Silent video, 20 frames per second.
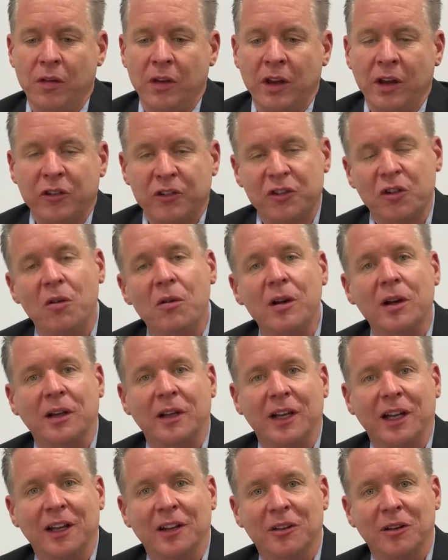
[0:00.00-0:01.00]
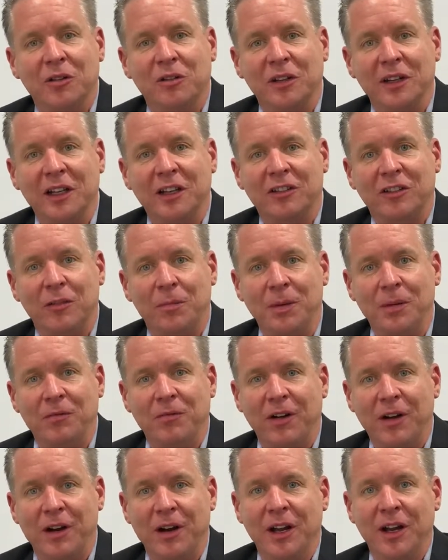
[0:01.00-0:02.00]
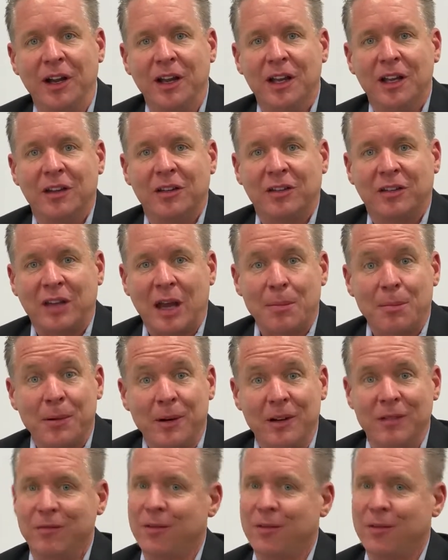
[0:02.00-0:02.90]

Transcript: Historically, those links have been very separate